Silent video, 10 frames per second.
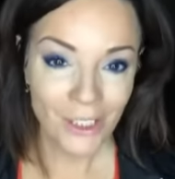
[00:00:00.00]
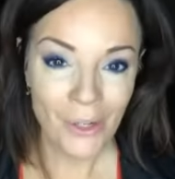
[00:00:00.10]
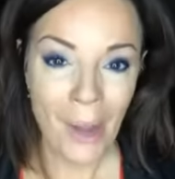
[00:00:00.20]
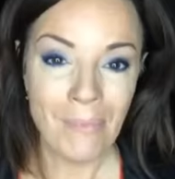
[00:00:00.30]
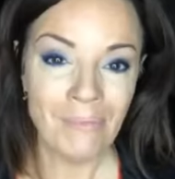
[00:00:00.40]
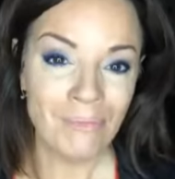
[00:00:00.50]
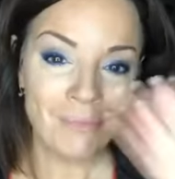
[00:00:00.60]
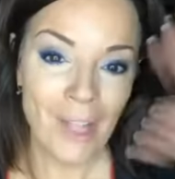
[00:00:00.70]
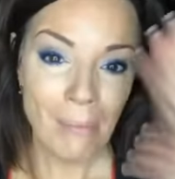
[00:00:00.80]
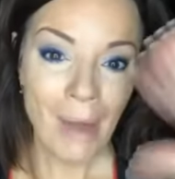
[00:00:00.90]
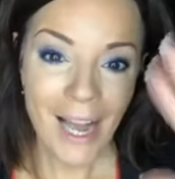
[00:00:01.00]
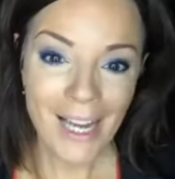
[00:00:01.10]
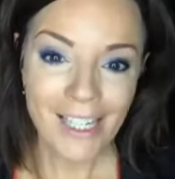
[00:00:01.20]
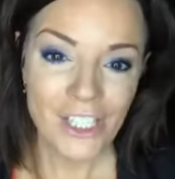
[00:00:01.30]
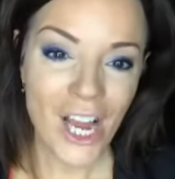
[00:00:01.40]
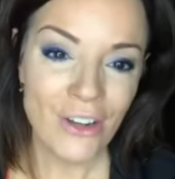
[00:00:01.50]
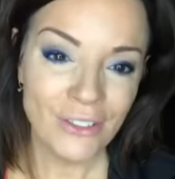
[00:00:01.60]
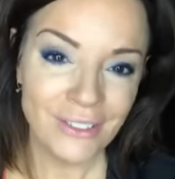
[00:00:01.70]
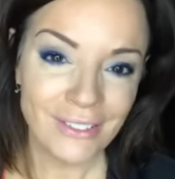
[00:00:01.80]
Okay, bye, ciao.